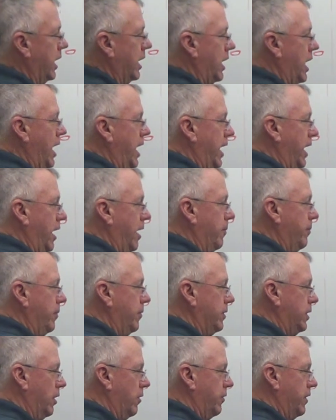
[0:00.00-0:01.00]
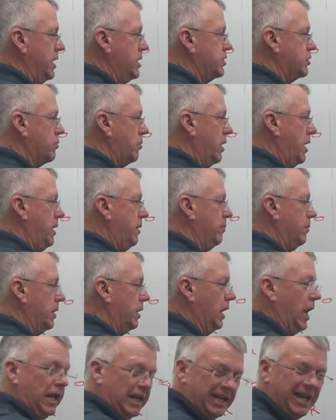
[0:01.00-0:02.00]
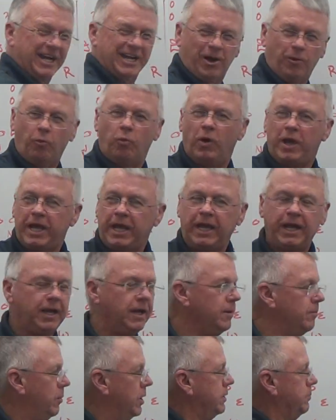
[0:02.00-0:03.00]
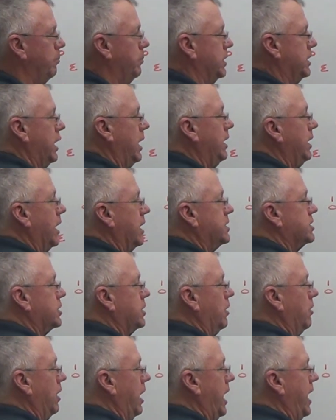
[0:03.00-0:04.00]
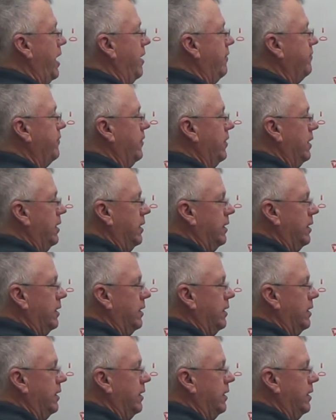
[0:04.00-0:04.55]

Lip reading: line up, you know, these three like a wing, but then they'd still have